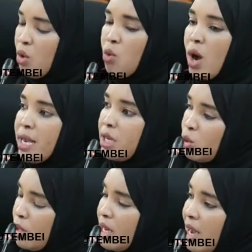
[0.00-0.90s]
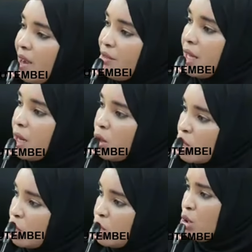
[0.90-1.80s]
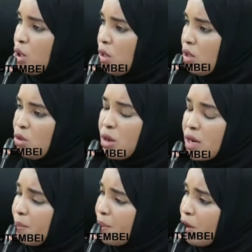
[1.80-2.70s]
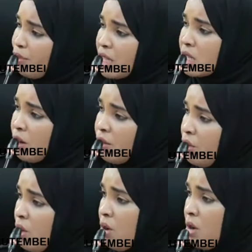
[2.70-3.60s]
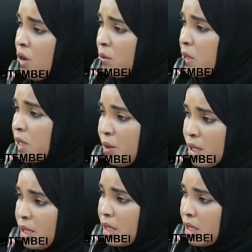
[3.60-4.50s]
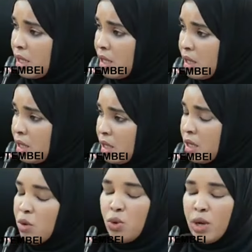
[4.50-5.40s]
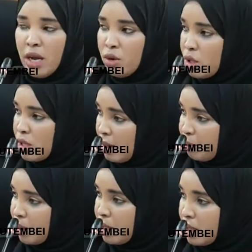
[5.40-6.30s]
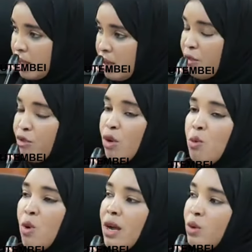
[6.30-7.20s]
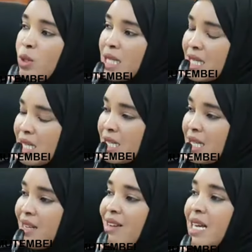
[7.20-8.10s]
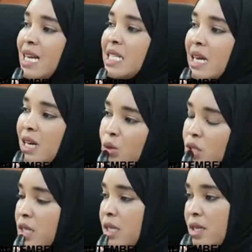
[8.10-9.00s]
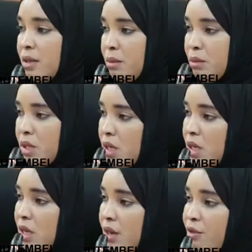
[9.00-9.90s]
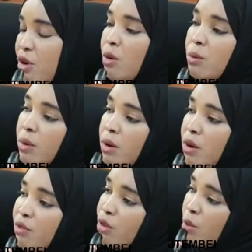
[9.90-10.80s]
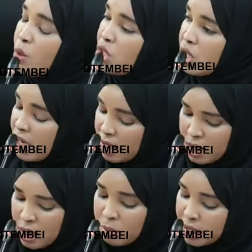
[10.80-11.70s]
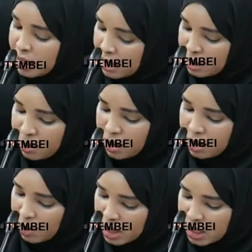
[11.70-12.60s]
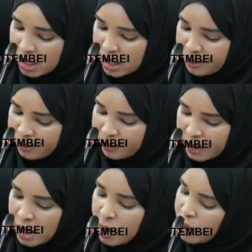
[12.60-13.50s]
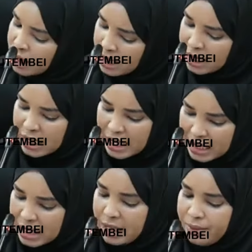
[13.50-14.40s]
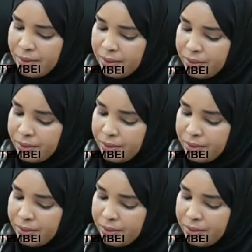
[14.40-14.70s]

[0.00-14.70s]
Why do we have the Constitution? You're a professor of law, Mr. Waziri. We are not happy from where we sit, even as a country, from Ojia, Mr. Waziri. Waziri, lastly,